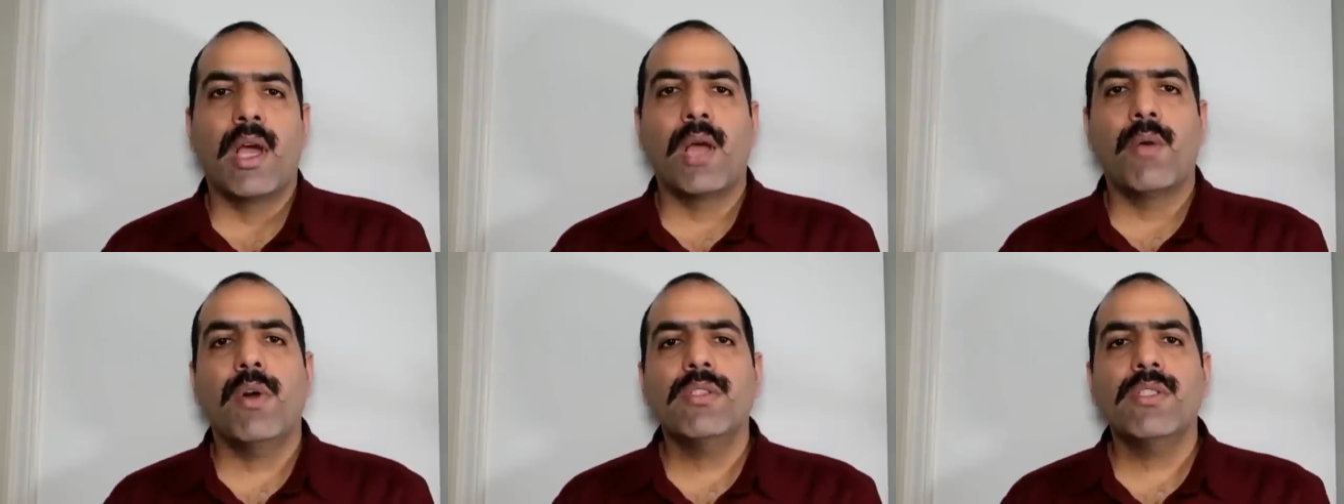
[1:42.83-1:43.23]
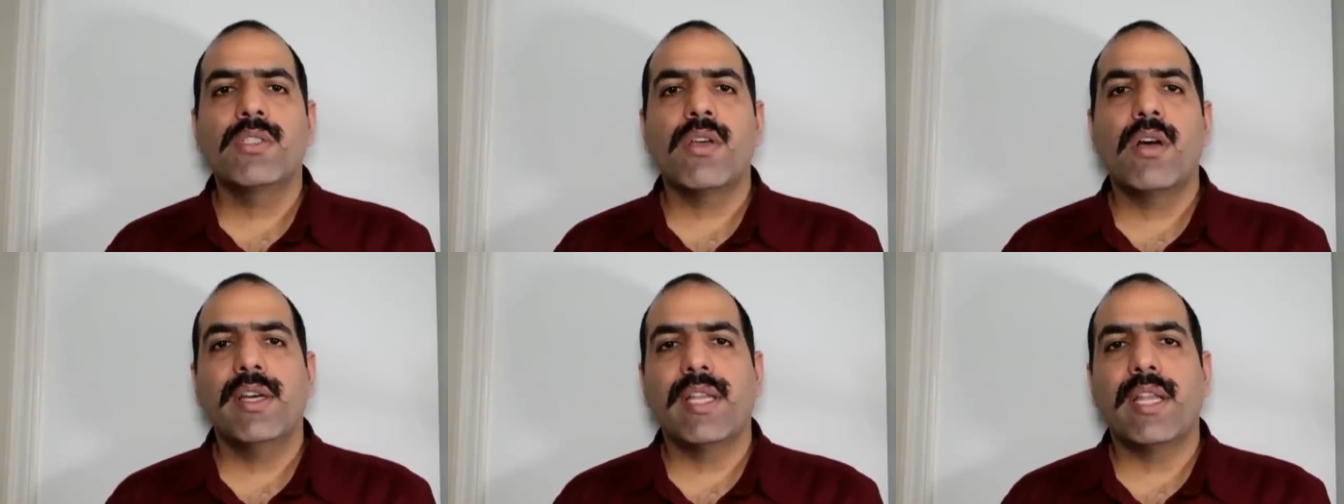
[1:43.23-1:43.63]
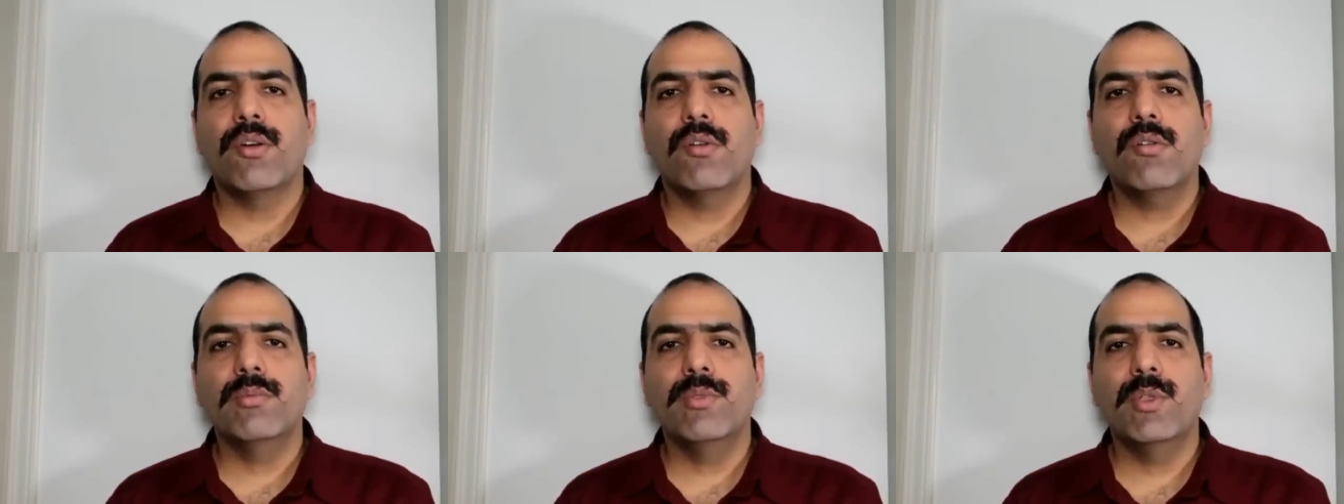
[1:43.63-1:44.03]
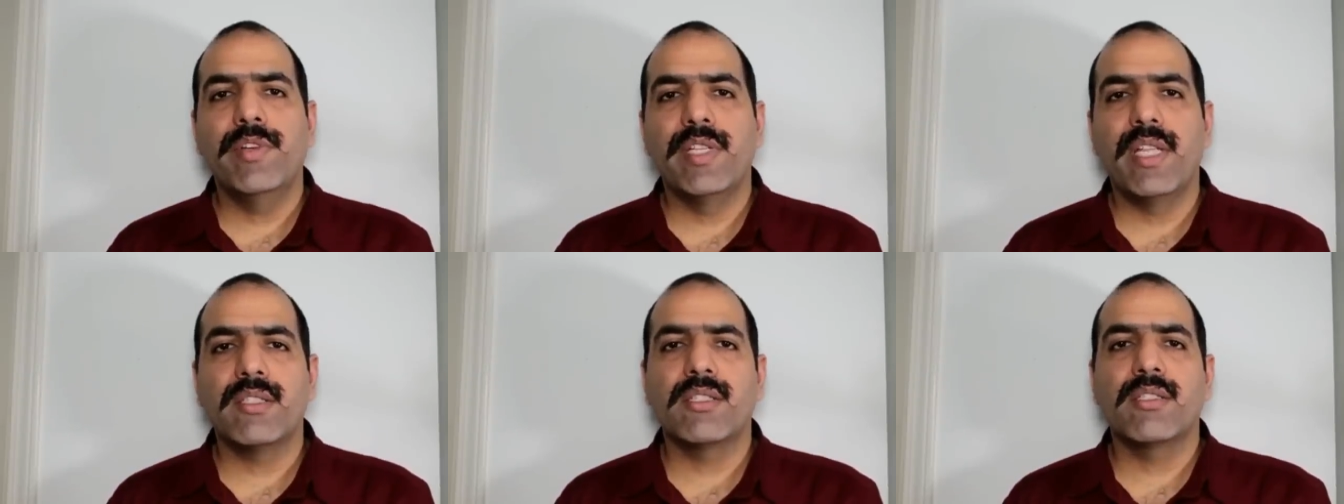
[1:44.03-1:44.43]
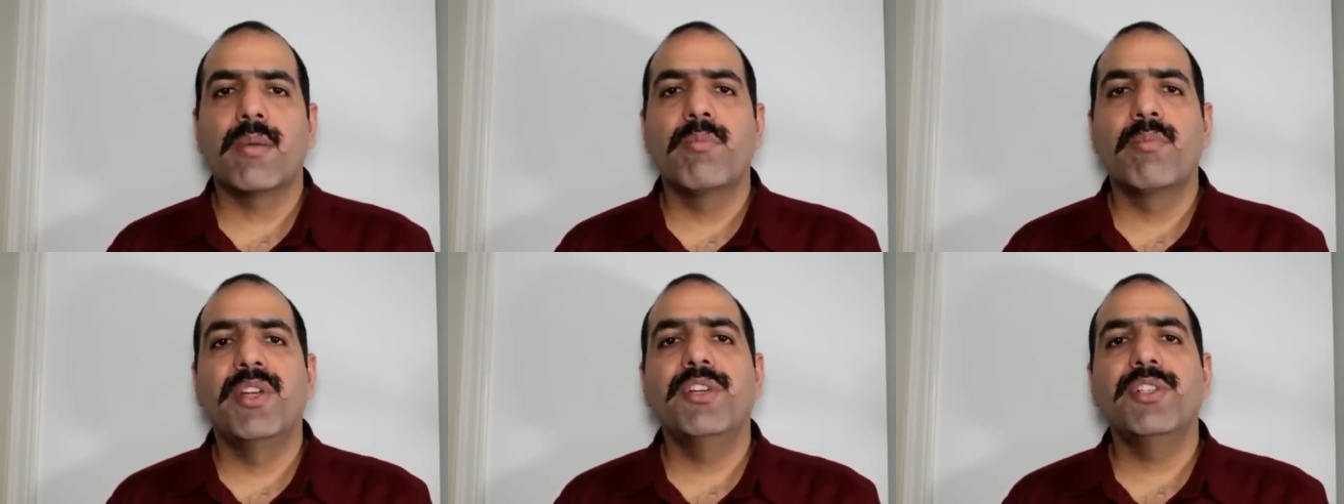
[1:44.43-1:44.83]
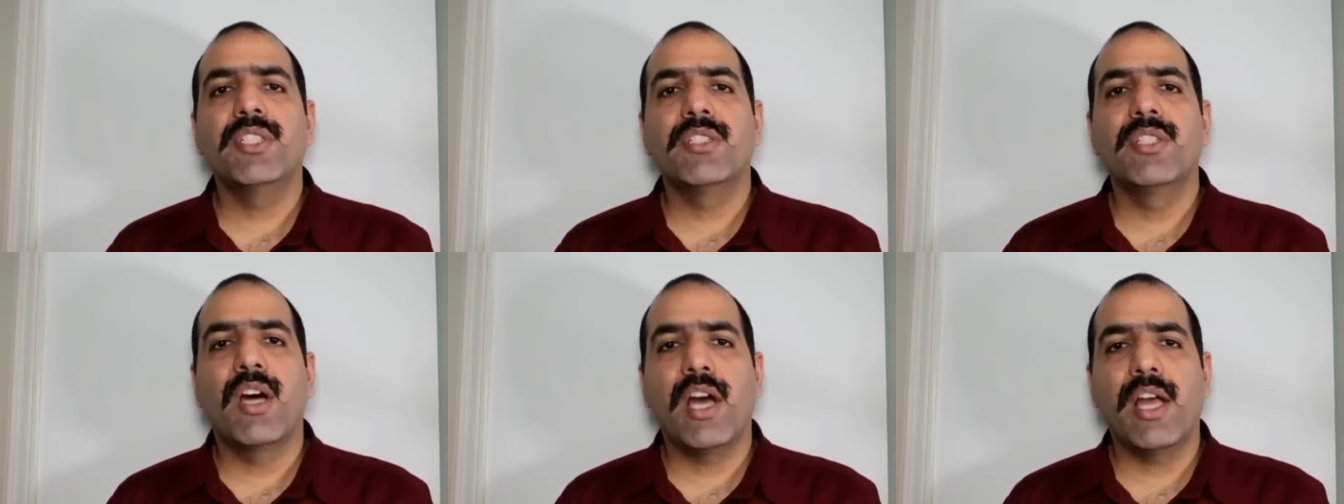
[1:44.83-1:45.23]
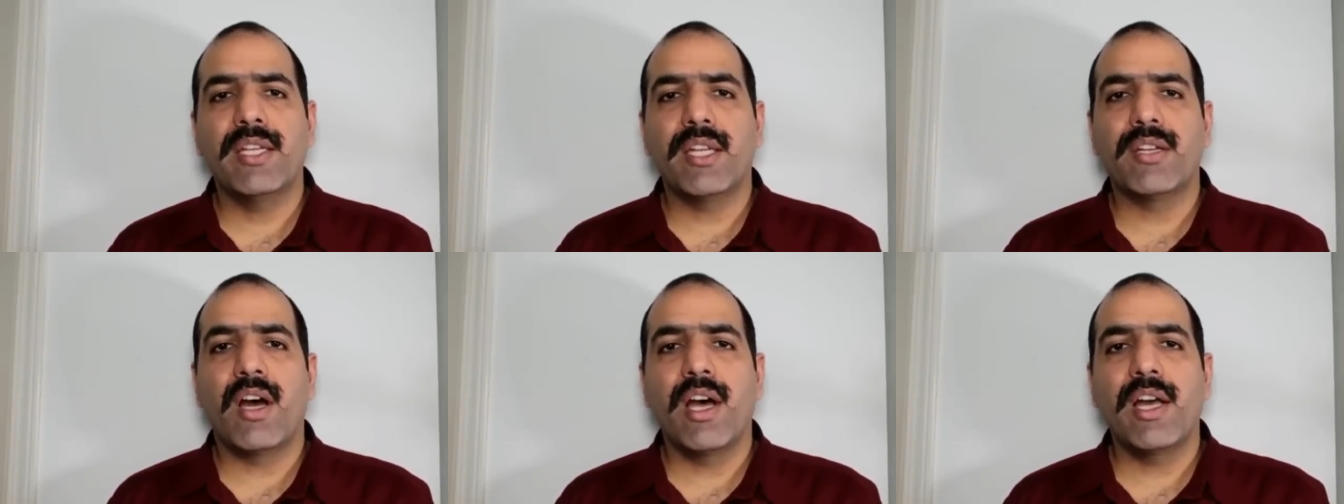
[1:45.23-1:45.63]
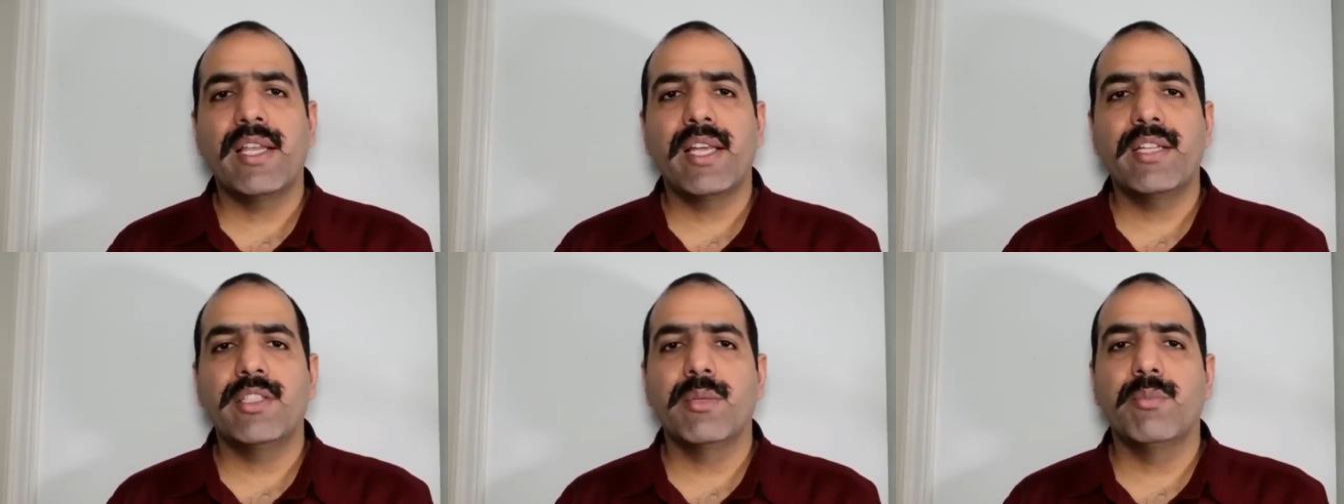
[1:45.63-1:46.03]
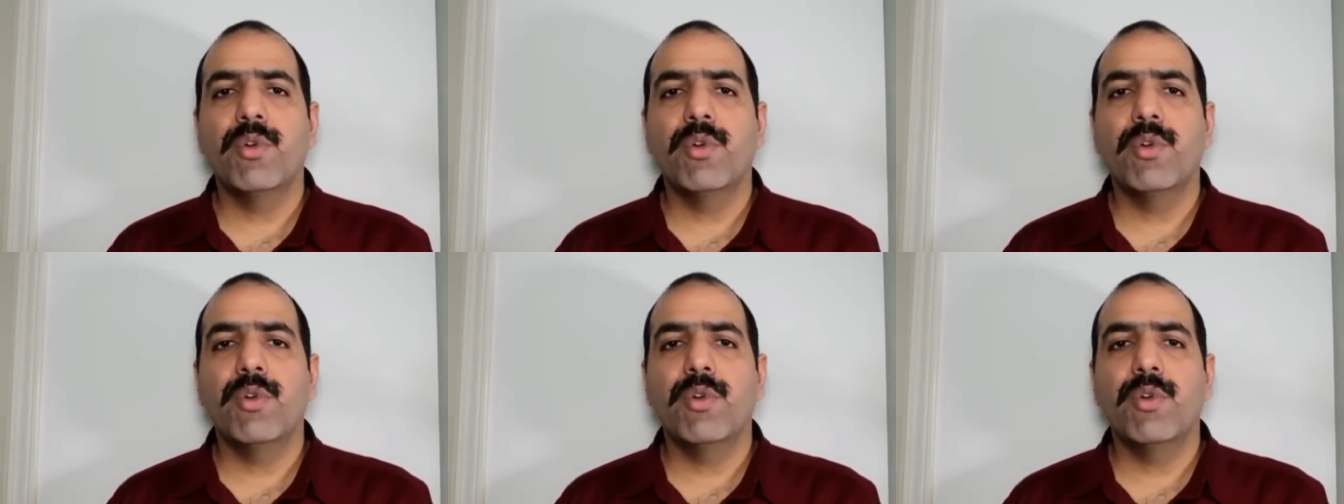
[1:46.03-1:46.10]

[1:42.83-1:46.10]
I once saw in an old movie that some bearded guy in an island